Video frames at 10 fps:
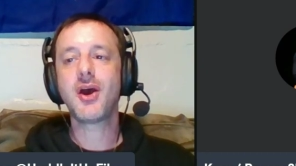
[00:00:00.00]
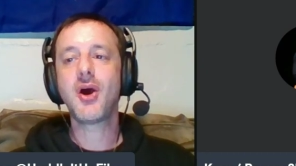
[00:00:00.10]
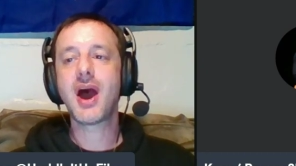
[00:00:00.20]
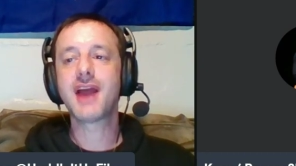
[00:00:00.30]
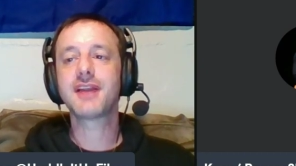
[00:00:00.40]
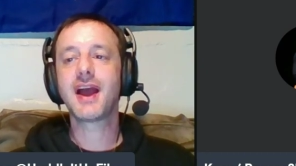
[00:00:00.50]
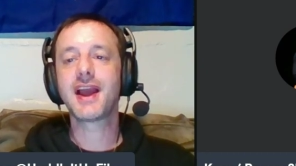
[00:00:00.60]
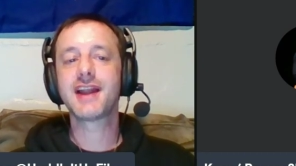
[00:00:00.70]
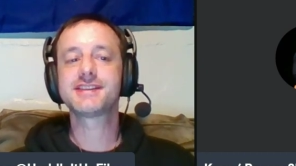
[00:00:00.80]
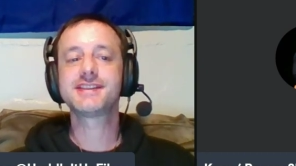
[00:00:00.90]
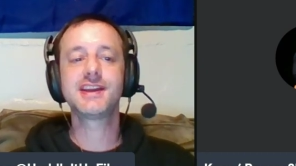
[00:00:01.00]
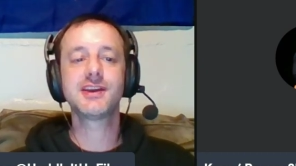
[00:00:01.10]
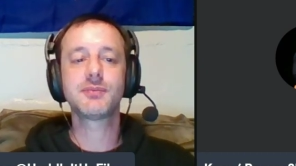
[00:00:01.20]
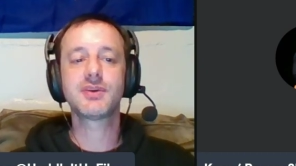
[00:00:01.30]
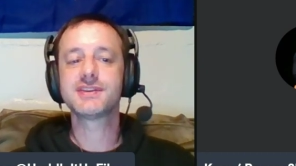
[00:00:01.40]
oh, I, I got to see
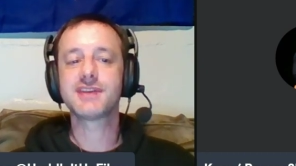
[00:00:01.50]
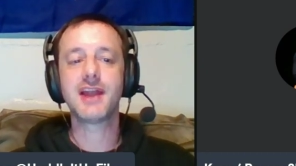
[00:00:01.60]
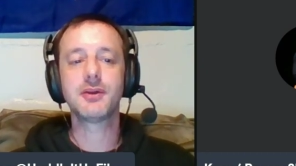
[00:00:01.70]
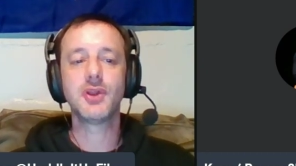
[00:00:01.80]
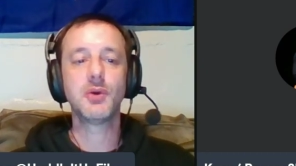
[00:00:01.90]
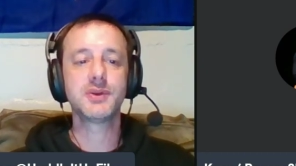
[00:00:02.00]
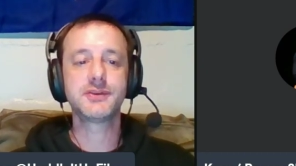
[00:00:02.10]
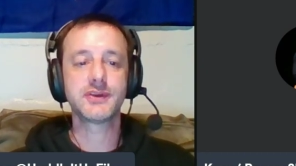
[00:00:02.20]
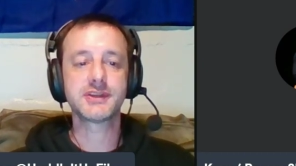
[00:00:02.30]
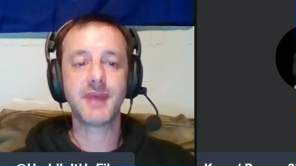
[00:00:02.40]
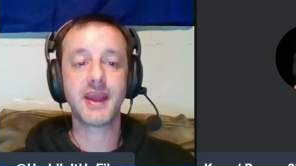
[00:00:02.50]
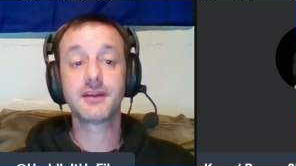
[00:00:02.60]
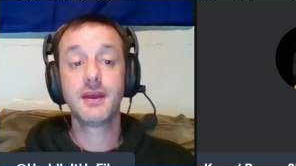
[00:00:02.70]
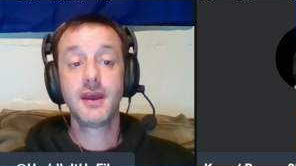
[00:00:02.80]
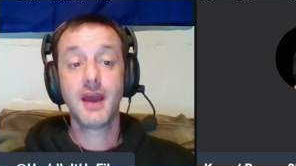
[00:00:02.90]
him because I don't know what to expect.
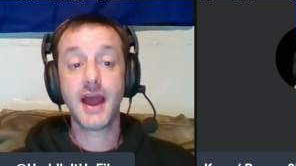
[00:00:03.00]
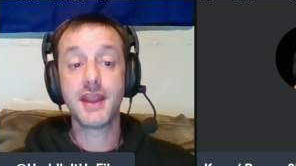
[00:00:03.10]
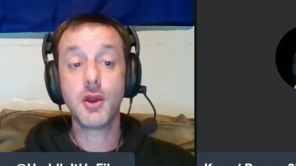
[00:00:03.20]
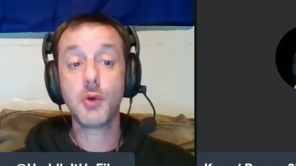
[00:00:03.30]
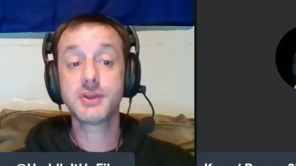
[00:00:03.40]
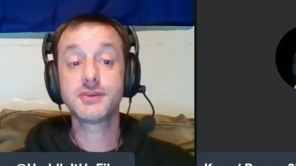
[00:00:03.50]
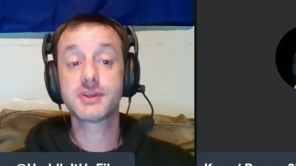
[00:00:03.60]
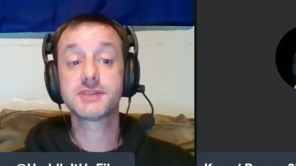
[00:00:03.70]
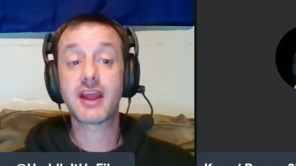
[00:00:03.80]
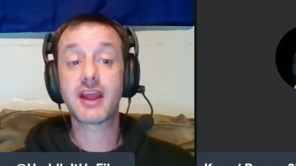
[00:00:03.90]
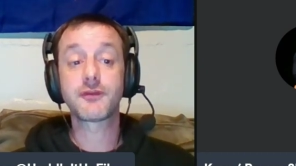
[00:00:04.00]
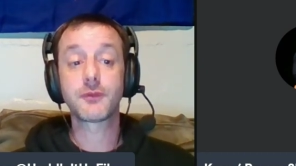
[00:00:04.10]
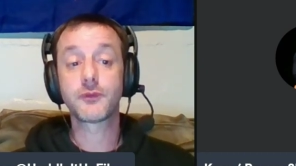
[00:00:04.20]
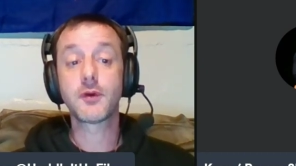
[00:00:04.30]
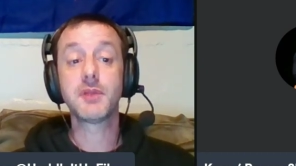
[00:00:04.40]
I know what to expect
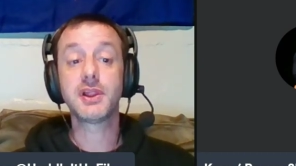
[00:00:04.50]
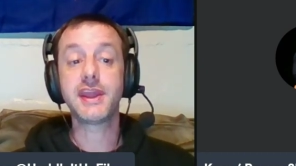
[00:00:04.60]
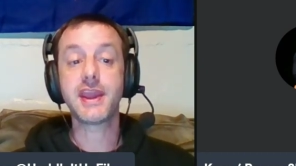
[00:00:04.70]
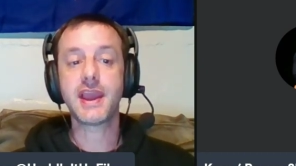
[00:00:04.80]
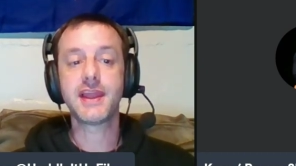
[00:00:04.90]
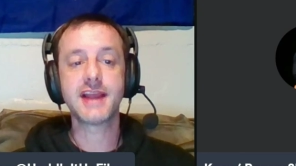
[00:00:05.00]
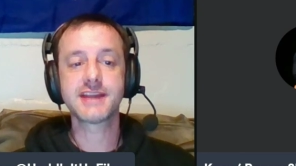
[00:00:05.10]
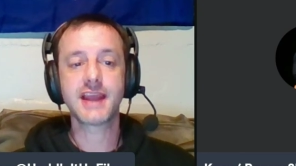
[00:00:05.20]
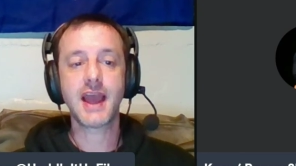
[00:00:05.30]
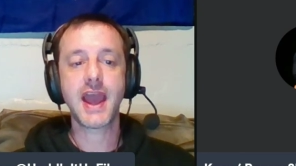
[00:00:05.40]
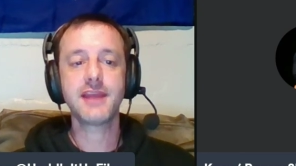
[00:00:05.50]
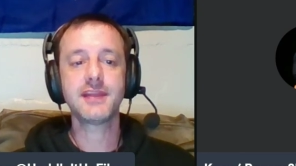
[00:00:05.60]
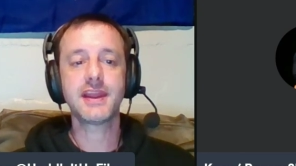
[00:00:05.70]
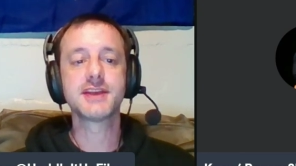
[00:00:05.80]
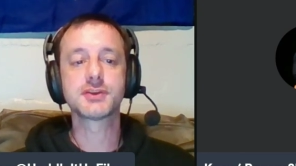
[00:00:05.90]
from Malik, and that's a guy
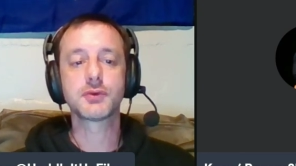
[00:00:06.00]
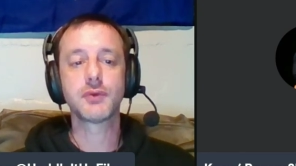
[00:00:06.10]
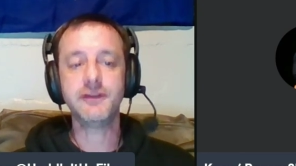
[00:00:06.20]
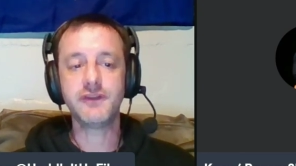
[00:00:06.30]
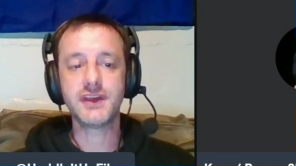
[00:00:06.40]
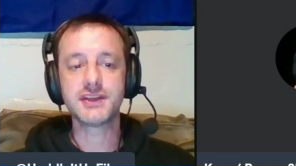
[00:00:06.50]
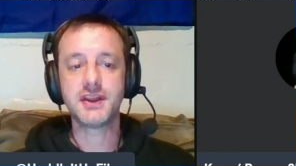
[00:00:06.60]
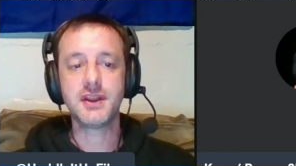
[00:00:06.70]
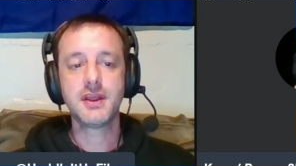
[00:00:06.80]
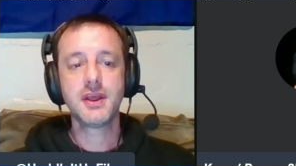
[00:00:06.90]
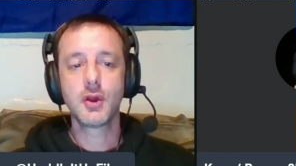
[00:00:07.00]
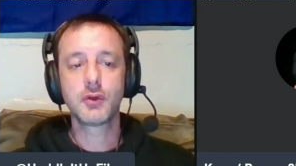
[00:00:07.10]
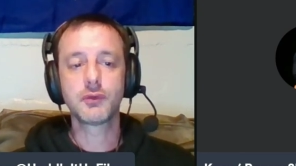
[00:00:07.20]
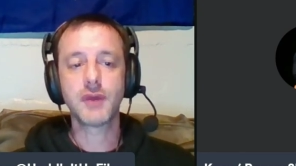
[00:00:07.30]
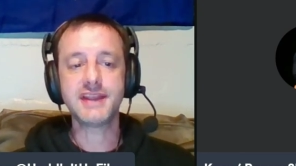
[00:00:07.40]
that has great vision,
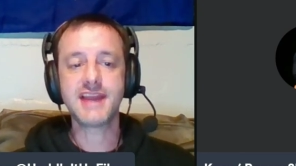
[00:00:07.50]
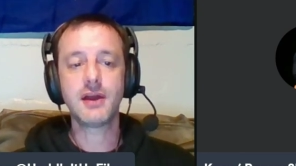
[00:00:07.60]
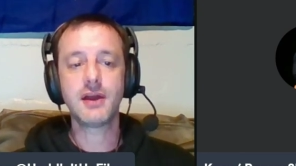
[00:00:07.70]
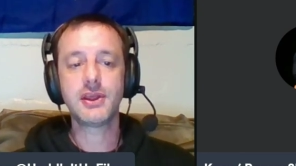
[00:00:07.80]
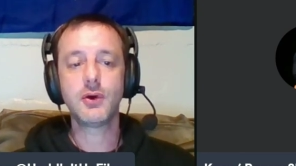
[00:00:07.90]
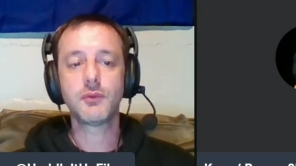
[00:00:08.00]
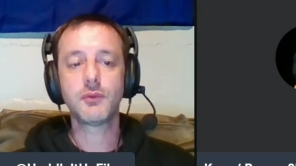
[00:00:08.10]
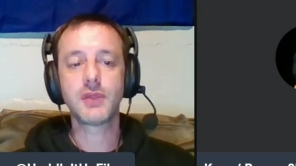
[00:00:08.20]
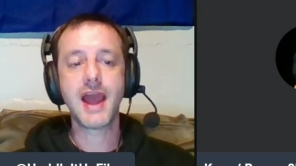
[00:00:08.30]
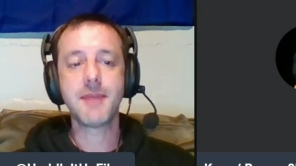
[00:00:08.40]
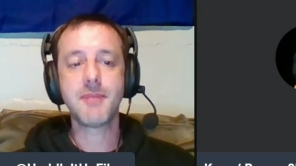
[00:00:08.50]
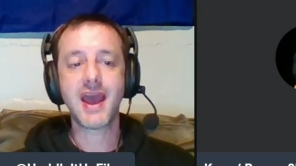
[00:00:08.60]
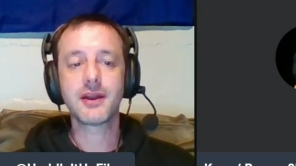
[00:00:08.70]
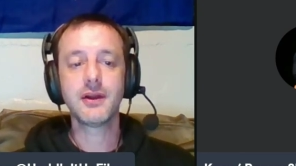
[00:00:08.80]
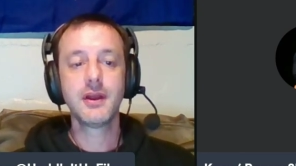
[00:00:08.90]
great downhill
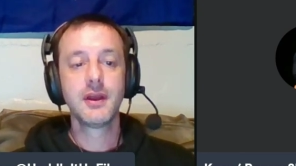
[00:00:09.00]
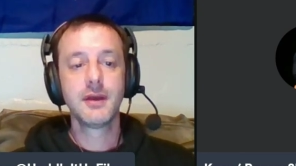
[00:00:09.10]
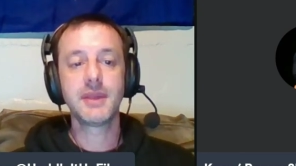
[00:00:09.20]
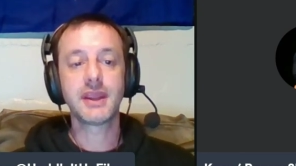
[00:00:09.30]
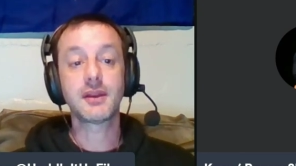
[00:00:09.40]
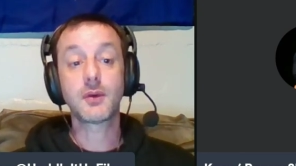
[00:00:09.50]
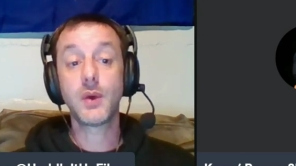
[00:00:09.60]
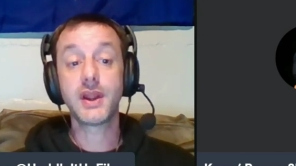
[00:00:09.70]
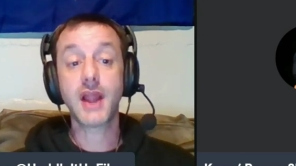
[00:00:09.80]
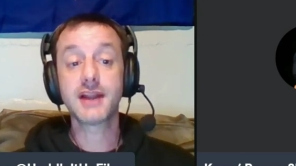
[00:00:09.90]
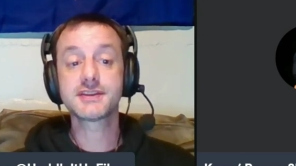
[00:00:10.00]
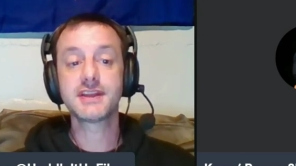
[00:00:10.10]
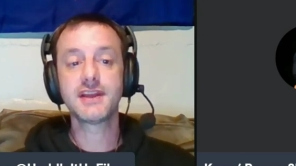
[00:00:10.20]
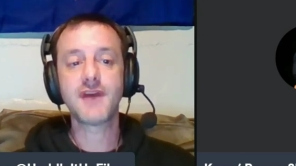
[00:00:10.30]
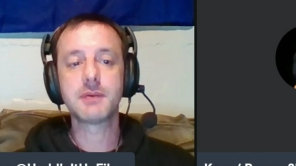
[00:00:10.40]
linebacker. I mean, quite
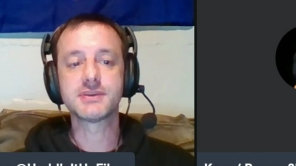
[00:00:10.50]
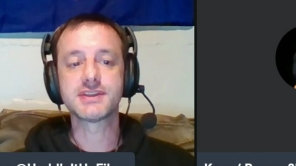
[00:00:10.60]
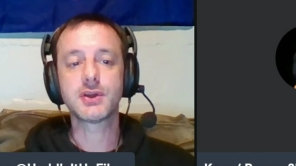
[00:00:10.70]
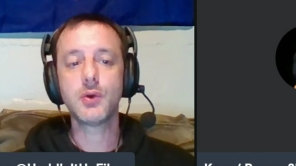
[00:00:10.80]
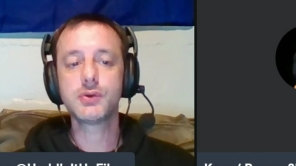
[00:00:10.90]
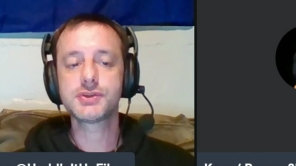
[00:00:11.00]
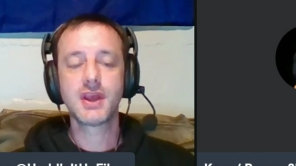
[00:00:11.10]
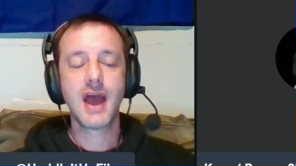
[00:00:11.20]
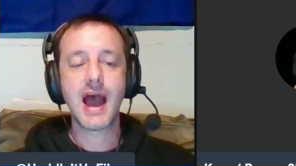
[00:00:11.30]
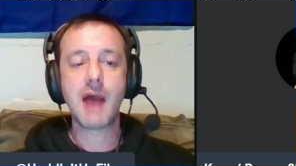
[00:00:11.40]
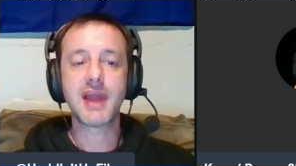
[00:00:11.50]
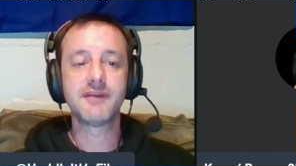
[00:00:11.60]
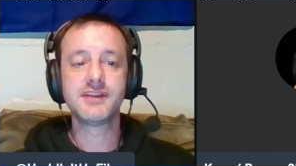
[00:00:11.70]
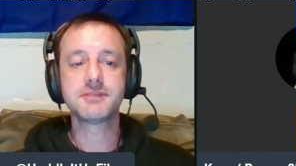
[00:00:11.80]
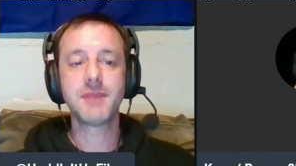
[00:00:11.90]
honestly, if I was the coach, I would
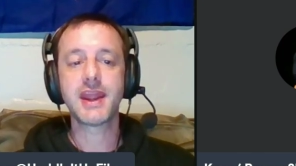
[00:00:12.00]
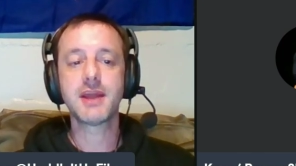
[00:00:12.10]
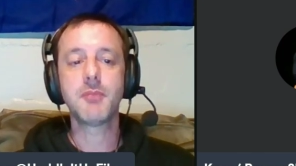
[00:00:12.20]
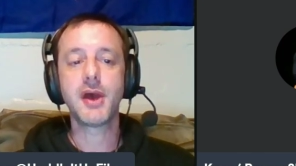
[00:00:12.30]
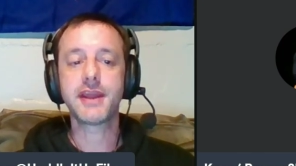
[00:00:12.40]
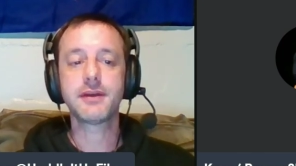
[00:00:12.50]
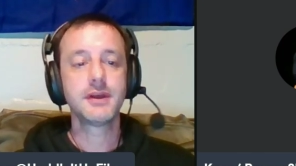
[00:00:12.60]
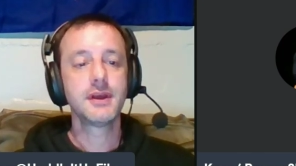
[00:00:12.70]
have this man at Mike